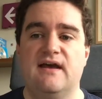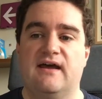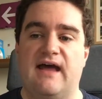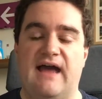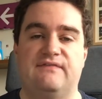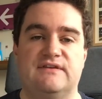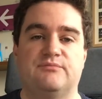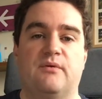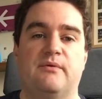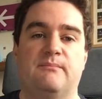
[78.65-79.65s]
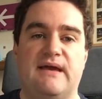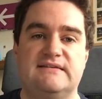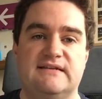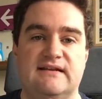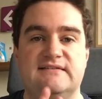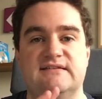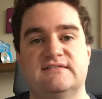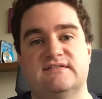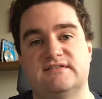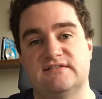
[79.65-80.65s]
and I had this problem basically
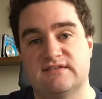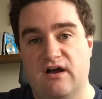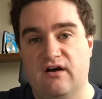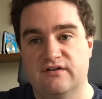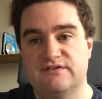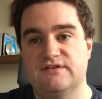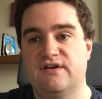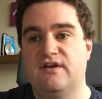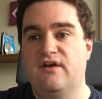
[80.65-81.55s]
since the start